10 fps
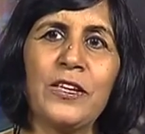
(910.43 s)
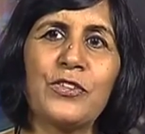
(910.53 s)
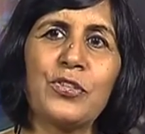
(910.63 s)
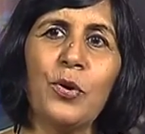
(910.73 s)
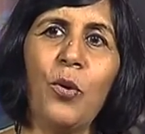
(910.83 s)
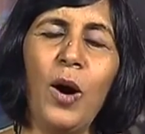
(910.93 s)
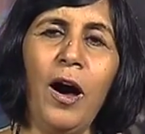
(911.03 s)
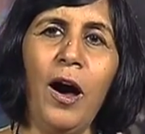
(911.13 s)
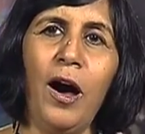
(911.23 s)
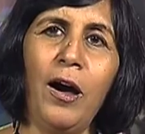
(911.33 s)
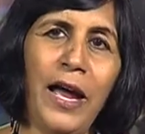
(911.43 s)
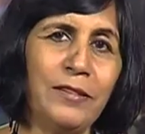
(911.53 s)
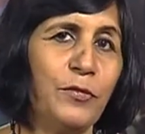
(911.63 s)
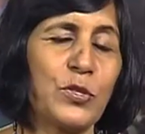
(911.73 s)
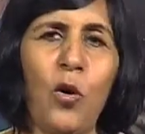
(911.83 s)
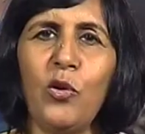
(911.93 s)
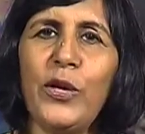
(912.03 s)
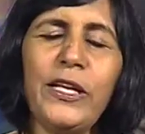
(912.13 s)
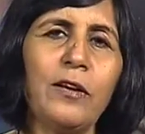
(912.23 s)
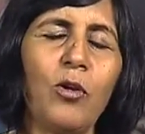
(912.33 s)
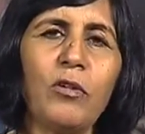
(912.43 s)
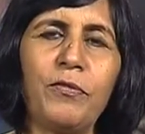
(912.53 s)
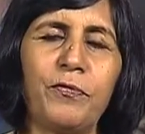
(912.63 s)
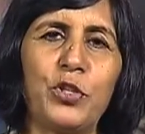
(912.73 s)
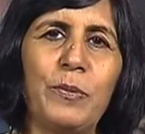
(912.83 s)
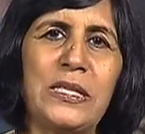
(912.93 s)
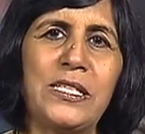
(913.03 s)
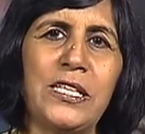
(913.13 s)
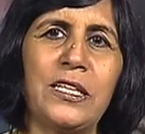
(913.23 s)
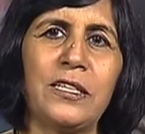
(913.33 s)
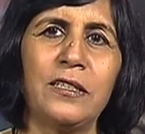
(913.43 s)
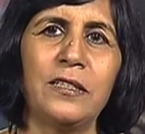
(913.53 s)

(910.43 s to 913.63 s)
So, and there was already a lot of domestic